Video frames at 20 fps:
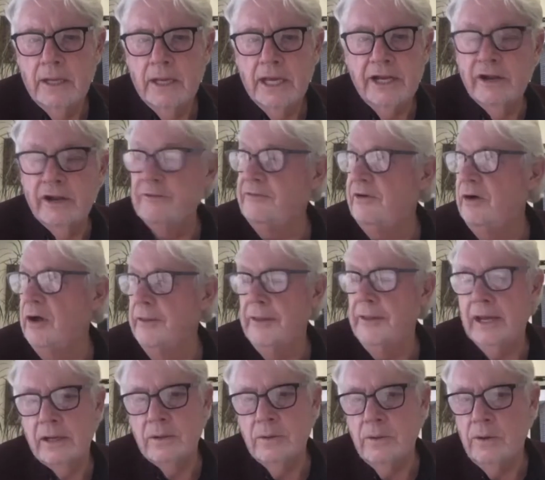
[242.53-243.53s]
And I find
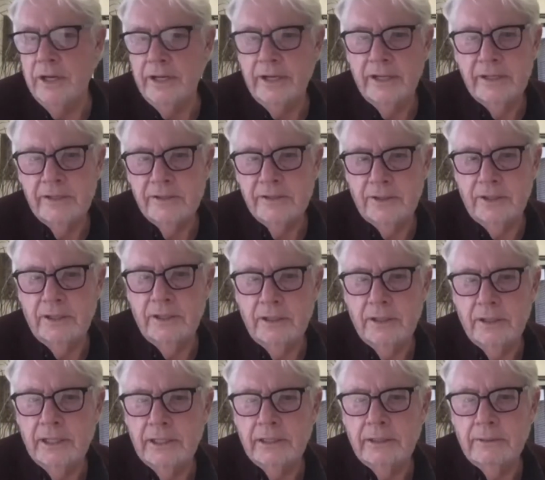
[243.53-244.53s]
that quite easy.
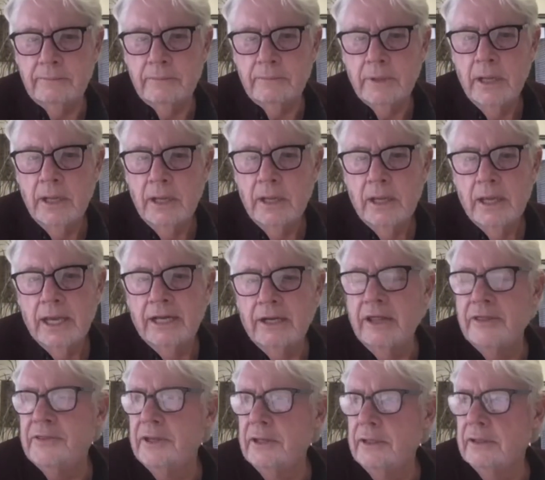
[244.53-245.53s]
And I
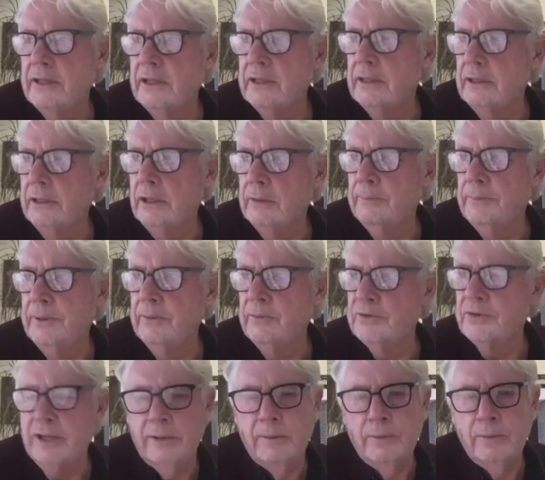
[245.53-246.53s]
think that, like, people
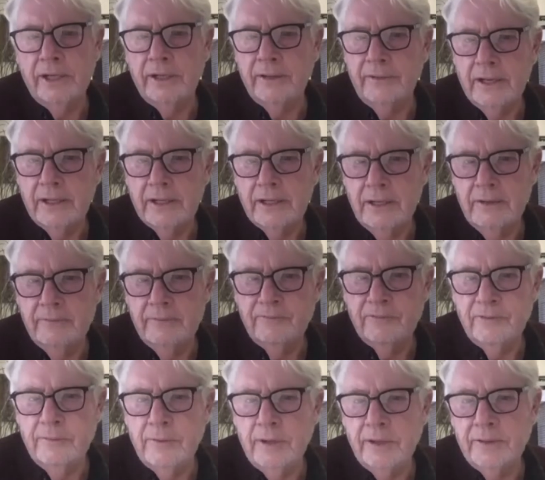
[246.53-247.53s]
say, where did that come
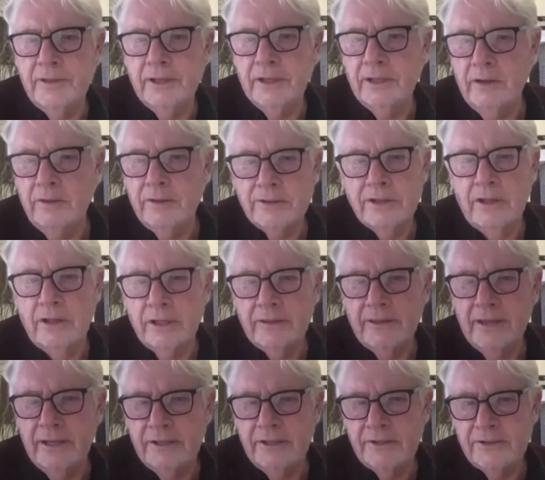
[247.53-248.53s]
from? I think I was like
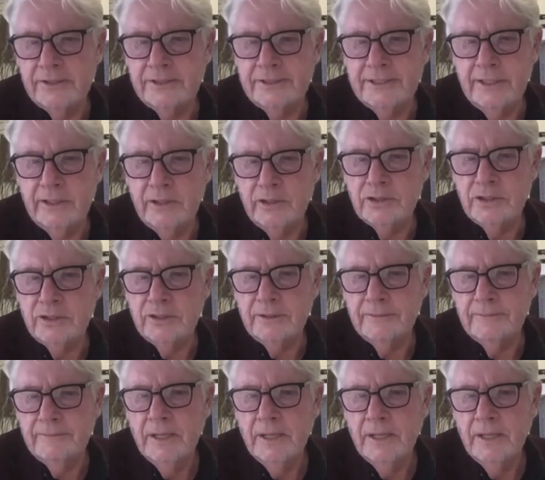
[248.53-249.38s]
that as a teacher.